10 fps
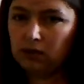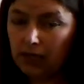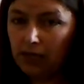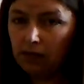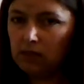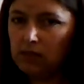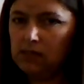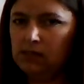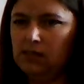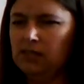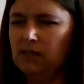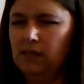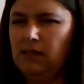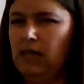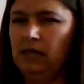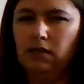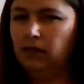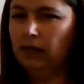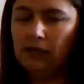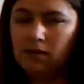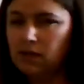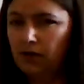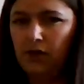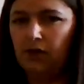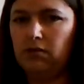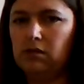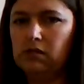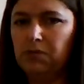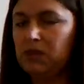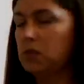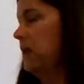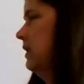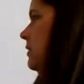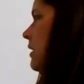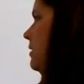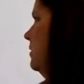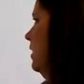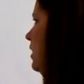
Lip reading: time because it doesn't tend to lend itself to free response, but it does